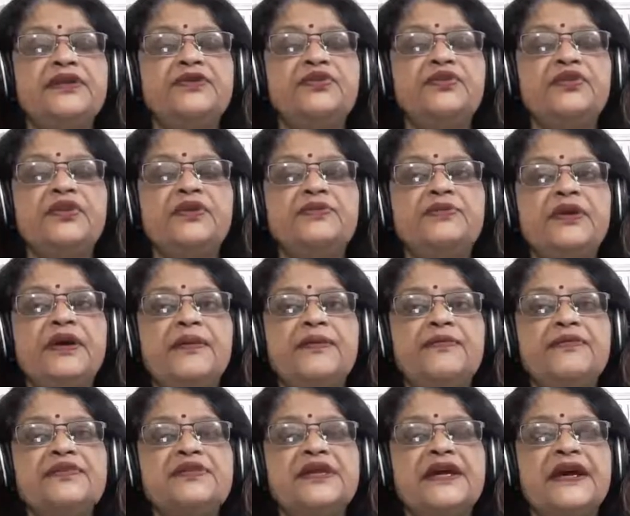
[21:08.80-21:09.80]

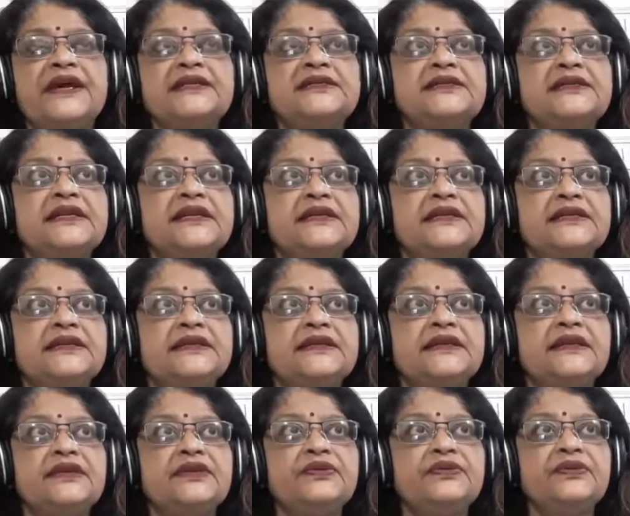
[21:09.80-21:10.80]
bumps accidentally
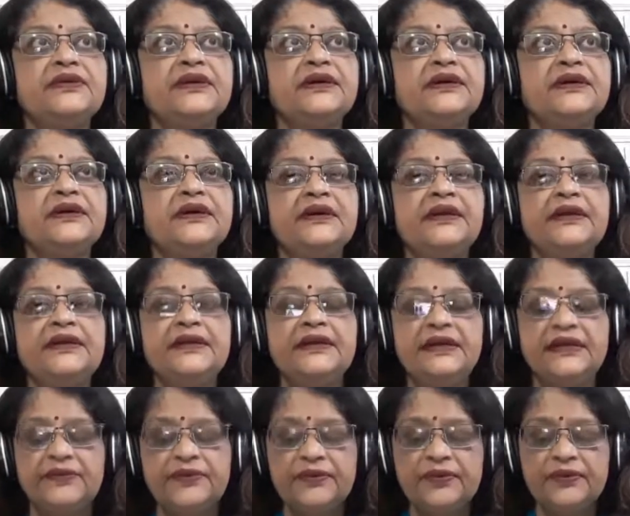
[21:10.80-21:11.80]
into the table?